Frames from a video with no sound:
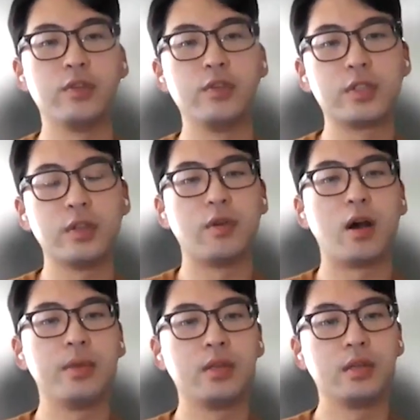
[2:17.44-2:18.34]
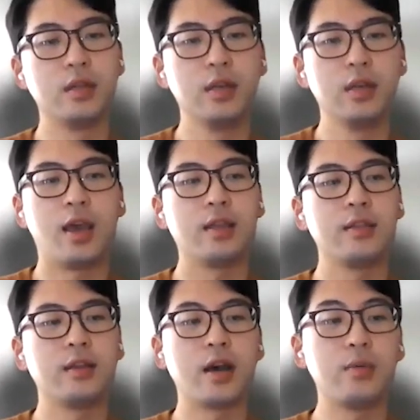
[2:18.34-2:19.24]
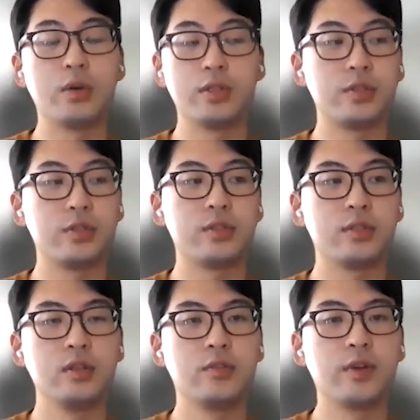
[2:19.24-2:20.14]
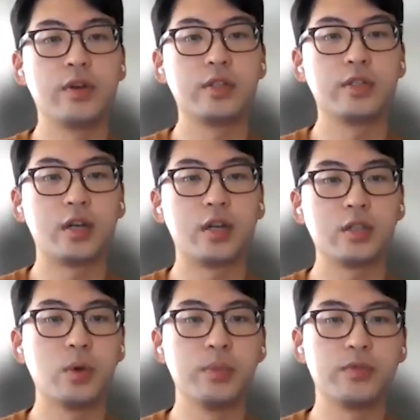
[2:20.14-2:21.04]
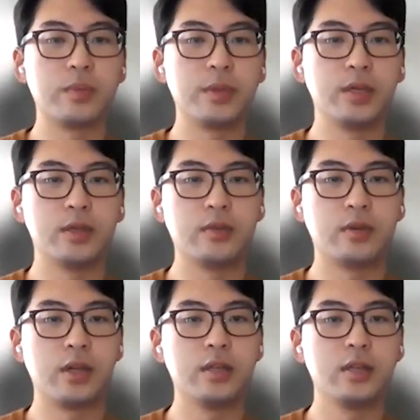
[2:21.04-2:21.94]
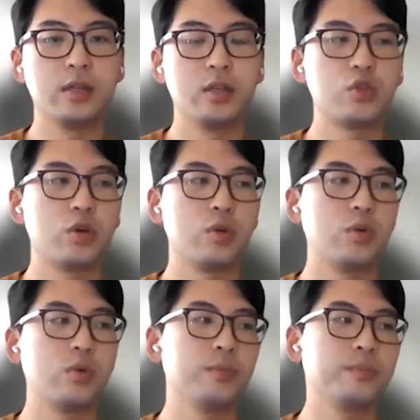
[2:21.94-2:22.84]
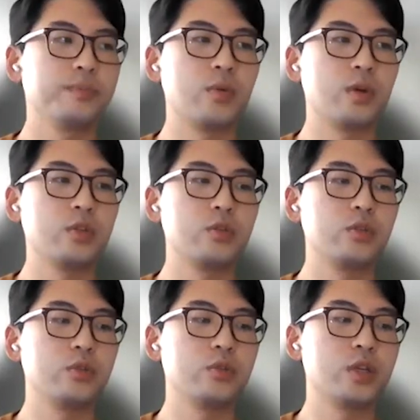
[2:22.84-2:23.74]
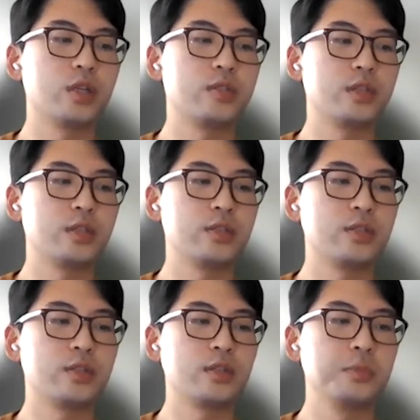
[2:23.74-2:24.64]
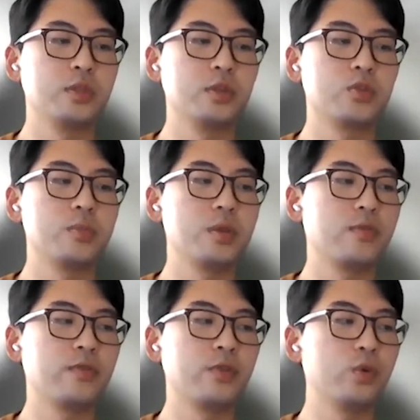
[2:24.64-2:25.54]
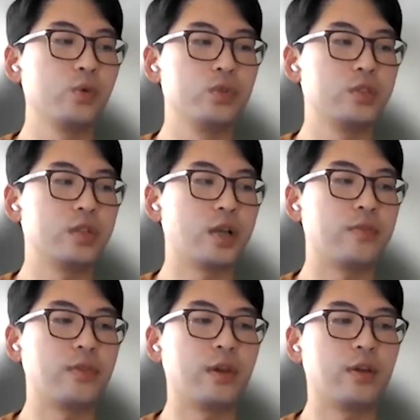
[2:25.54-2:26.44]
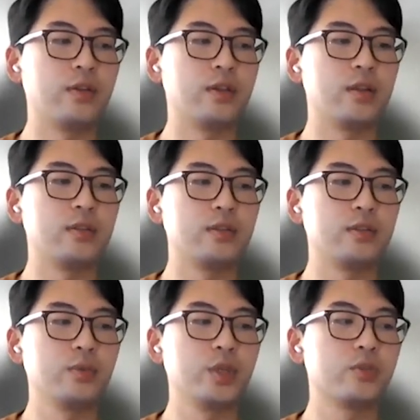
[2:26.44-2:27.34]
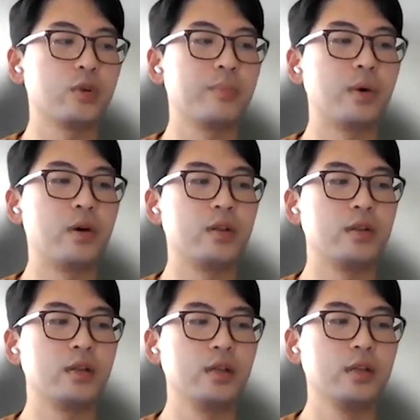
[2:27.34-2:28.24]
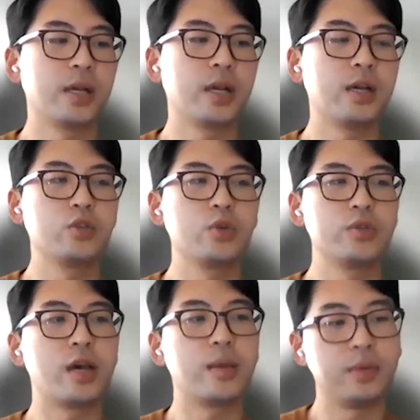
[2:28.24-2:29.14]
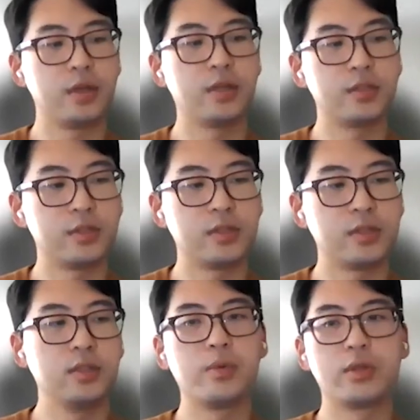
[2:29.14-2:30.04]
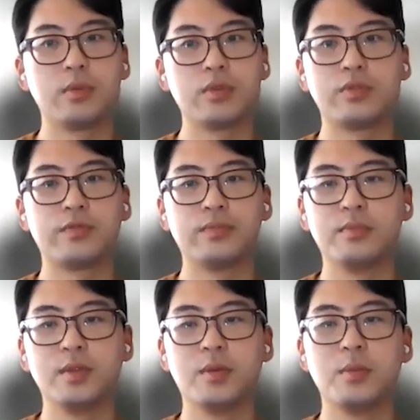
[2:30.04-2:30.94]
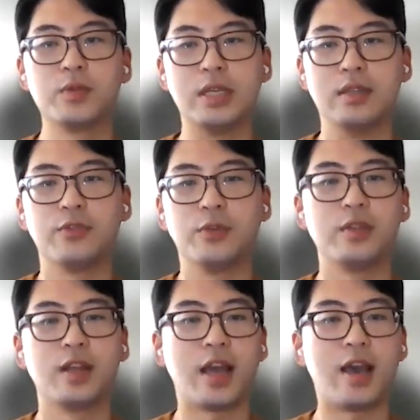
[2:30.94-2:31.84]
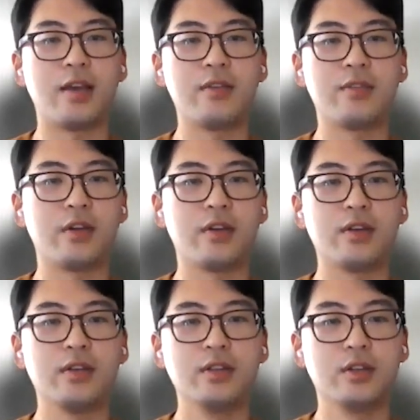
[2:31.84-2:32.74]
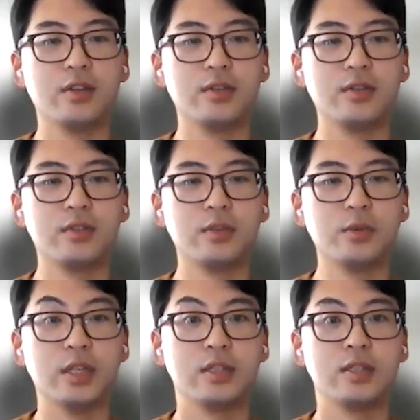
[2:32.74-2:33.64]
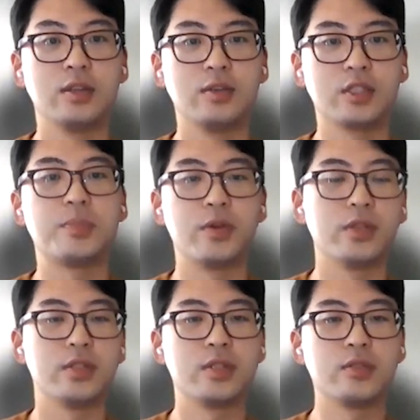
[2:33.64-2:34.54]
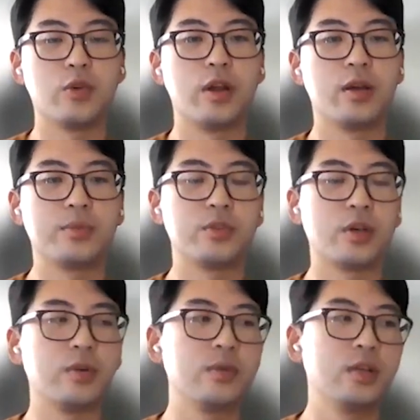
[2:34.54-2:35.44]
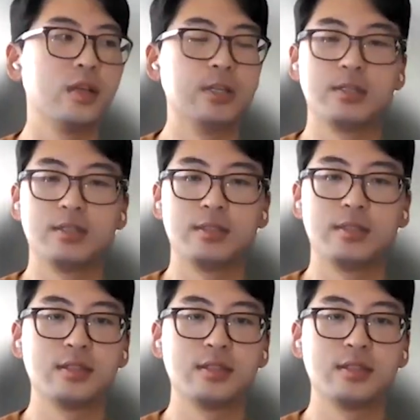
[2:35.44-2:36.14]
you know, instant ramen. And that was, you know, a very nostalgic moment for me, right? So I wanted to do justice. I mean, there's so many foods out there that we grew up on, but I kind of chose that because probably one of the most, you know, most eaten food that I had ever, you know, would, you know, experienced growing up. So, yeah.